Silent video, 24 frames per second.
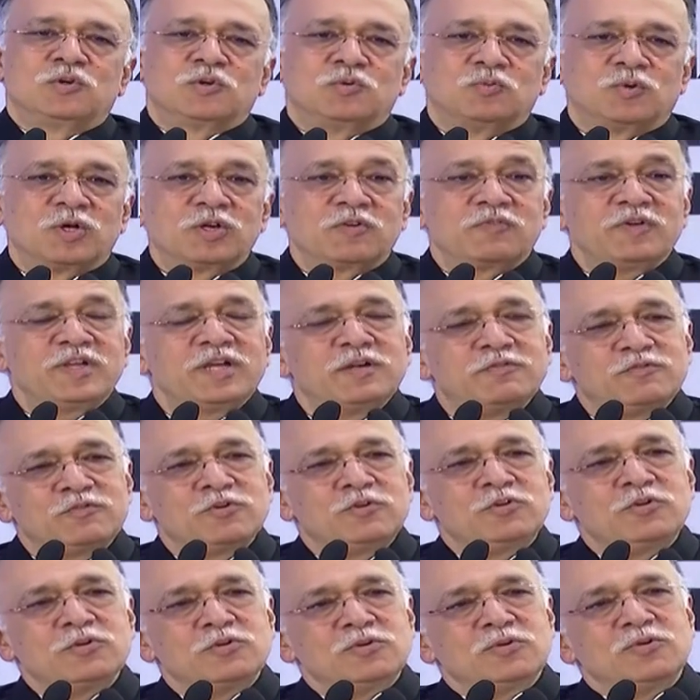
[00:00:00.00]
what we have
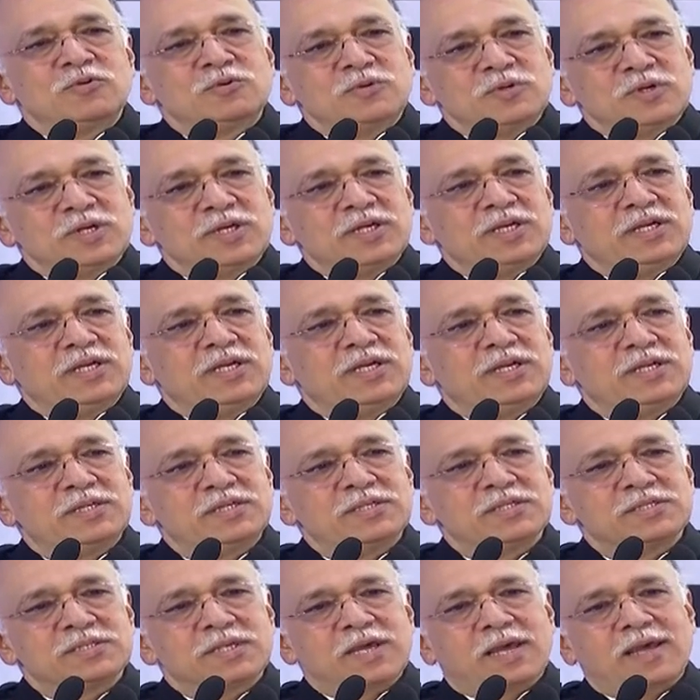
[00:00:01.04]
to do
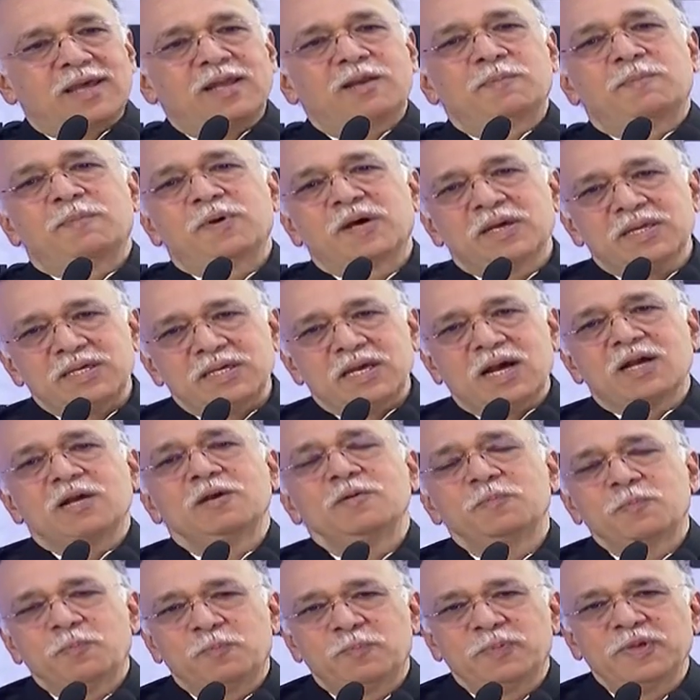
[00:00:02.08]
is help our
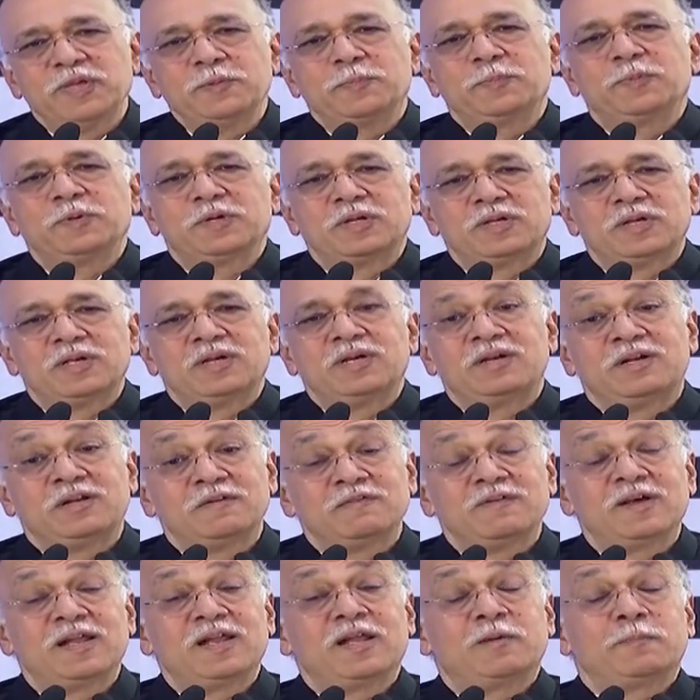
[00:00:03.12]
young people
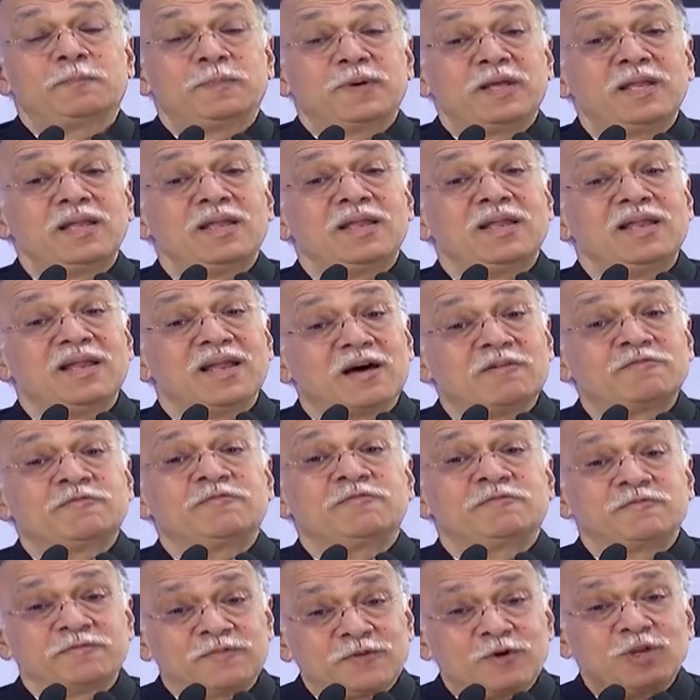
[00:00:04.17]
develop a
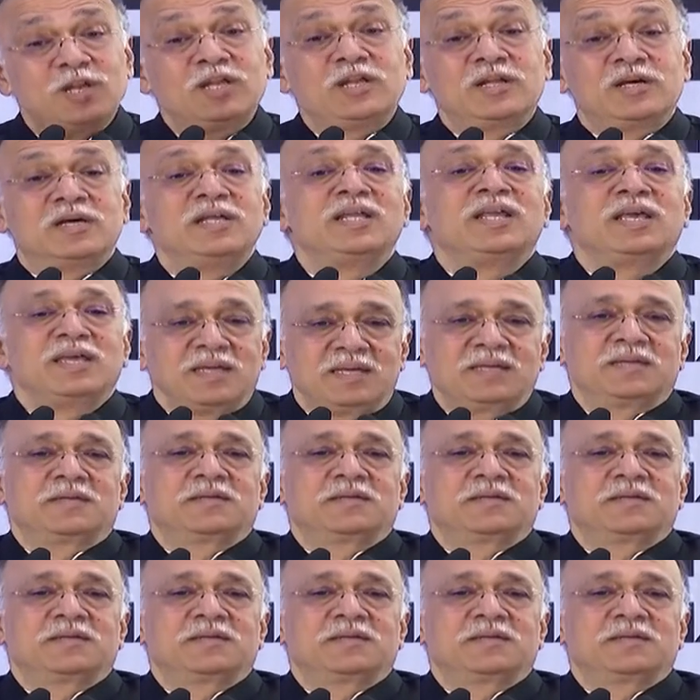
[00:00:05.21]
love for learning.